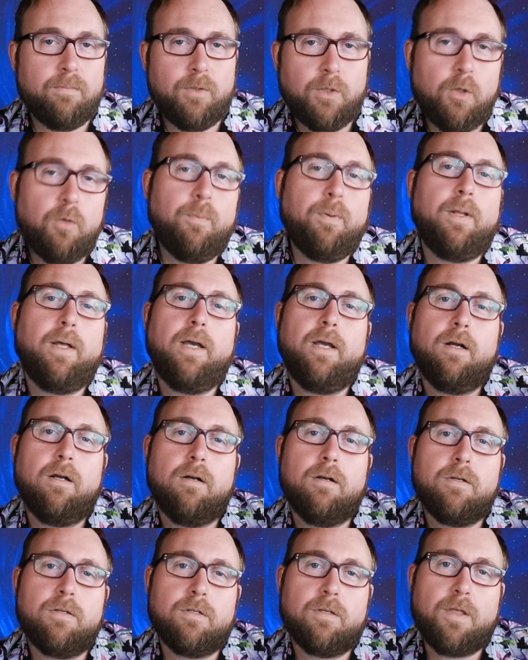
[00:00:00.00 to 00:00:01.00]
new
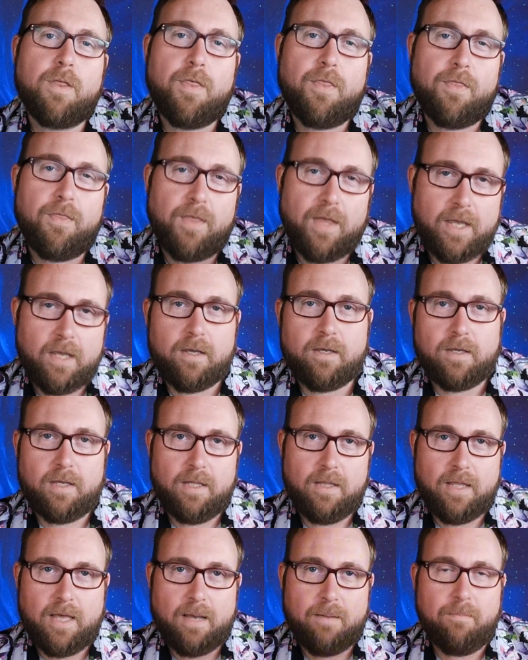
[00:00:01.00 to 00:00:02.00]
players think
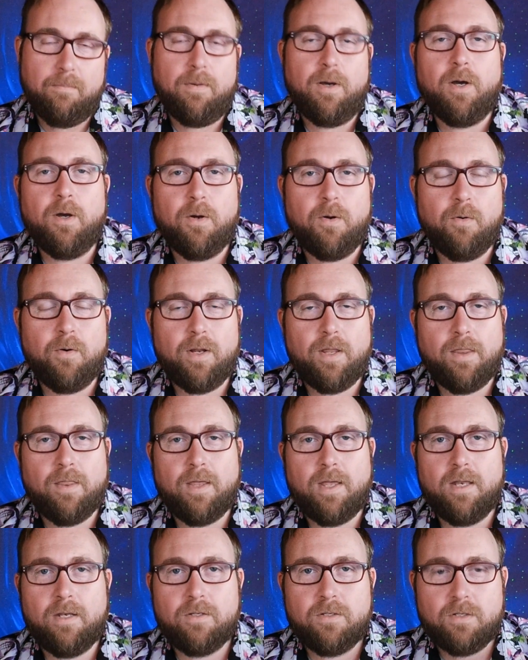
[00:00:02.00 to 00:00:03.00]
in that mode
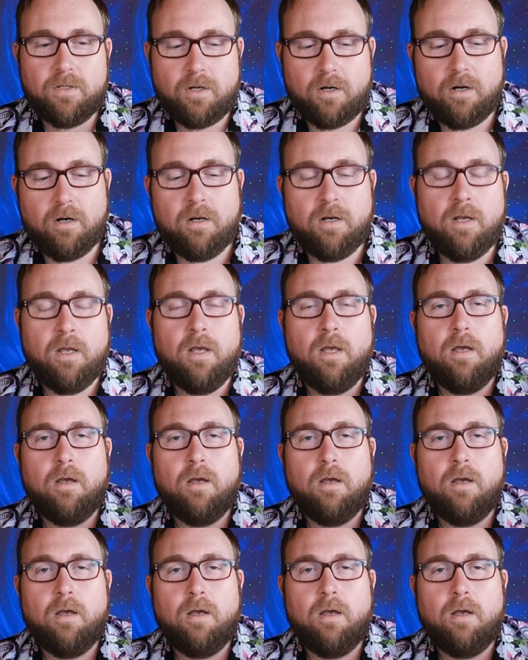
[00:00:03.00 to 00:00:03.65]
and start